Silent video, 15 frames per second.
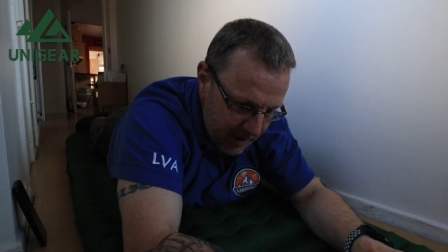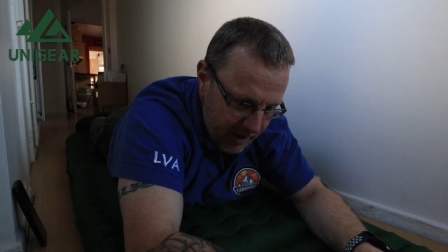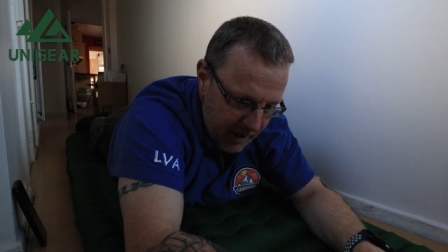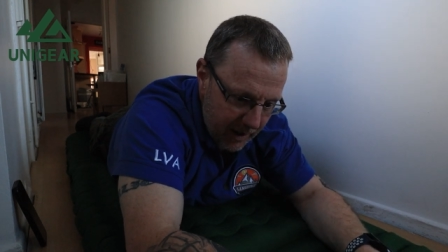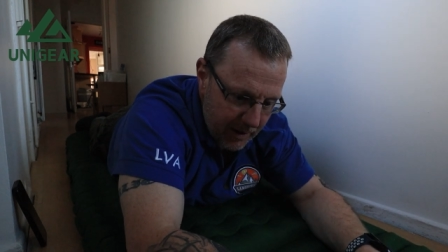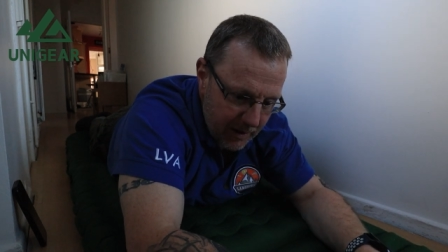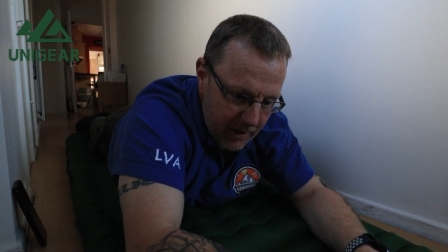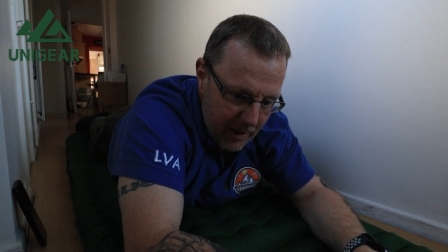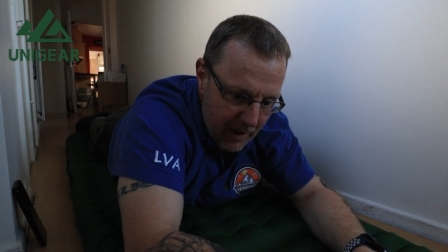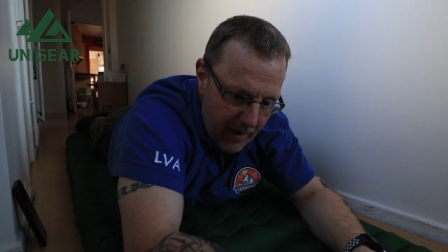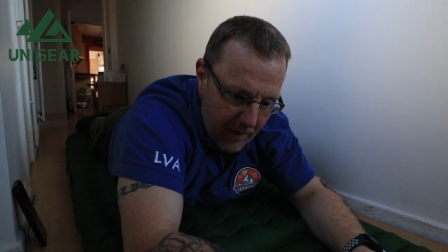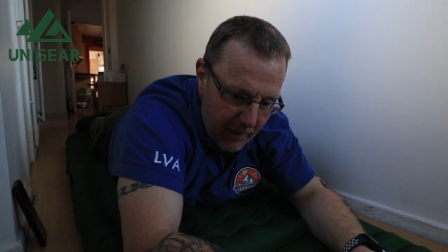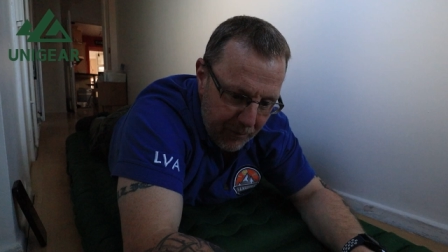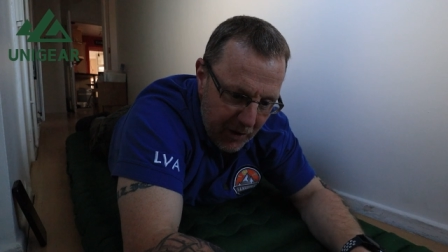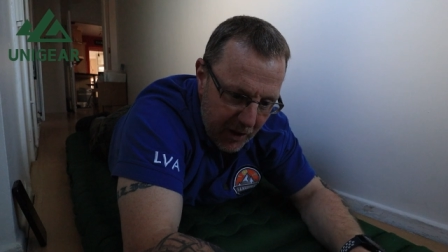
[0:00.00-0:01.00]
these things.
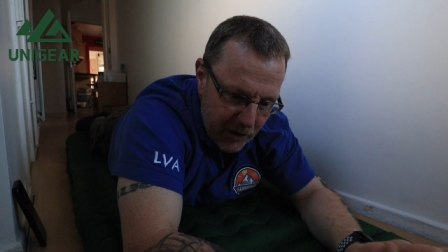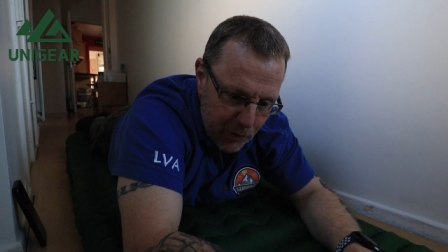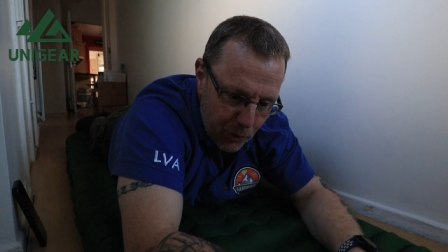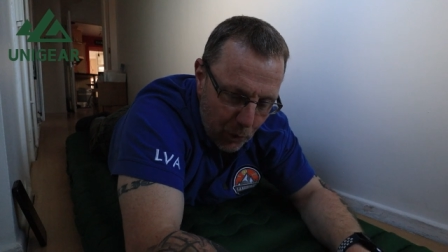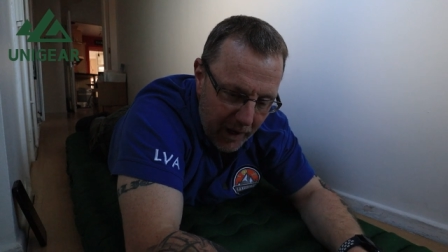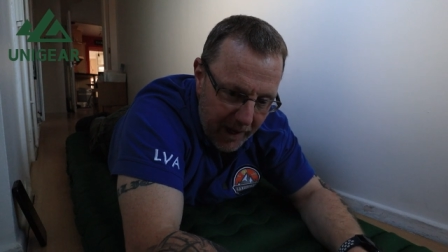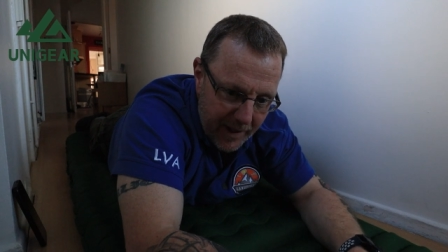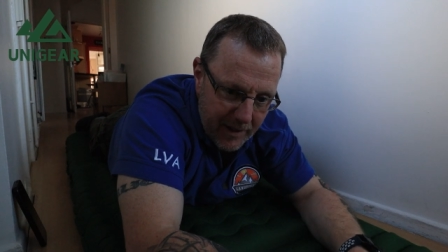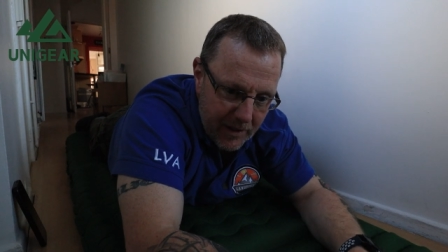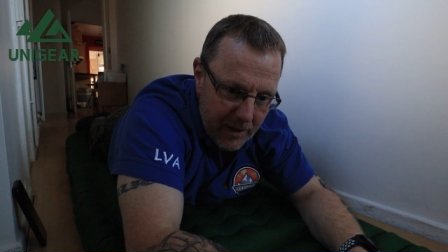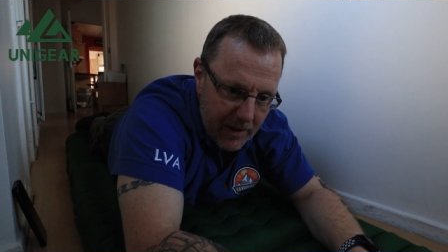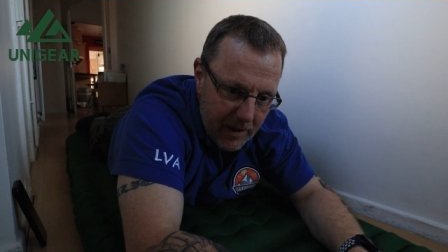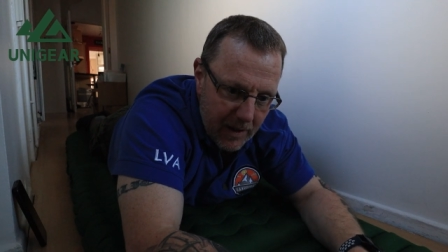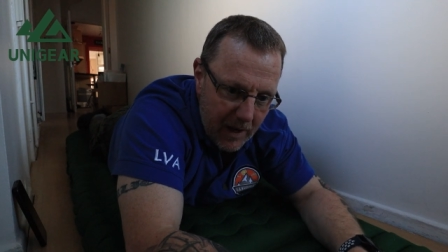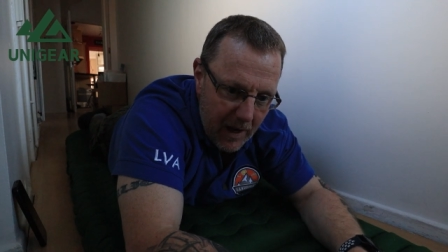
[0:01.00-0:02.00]
Is the weight?